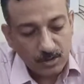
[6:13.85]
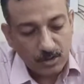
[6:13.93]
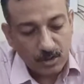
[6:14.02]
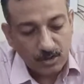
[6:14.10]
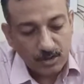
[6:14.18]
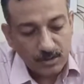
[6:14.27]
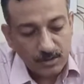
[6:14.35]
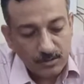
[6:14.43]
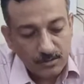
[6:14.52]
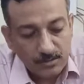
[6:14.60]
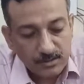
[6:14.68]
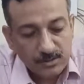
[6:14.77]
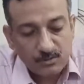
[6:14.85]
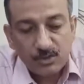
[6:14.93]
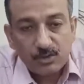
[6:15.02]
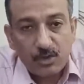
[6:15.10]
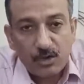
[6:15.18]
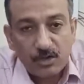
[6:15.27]
toggle the
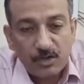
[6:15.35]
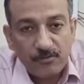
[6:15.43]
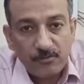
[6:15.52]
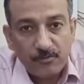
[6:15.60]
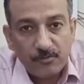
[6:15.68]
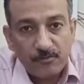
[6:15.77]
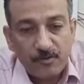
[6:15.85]
switch on off